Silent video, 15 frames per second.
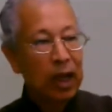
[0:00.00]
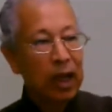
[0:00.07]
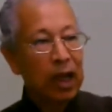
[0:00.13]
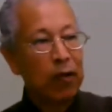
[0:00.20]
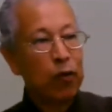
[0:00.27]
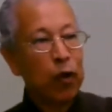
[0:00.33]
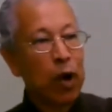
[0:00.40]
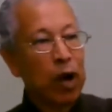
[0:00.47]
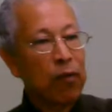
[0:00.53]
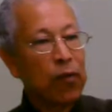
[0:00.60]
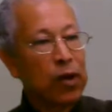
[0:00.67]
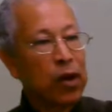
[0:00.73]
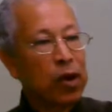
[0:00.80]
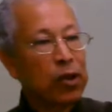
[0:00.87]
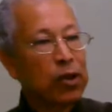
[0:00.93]
If you
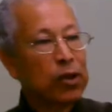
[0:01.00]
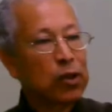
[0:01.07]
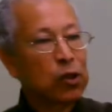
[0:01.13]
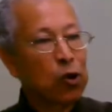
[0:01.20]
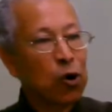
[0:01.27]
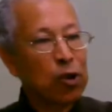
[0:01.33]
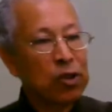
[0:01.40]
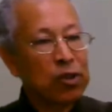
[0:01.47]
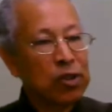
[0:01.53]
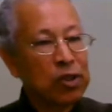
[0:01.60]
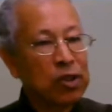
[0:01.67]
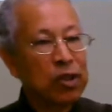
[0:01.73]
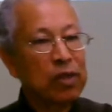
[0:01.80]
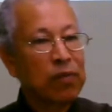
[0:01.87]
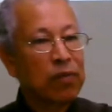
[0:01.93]
have another
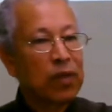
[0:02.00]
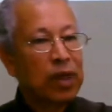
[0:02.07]
source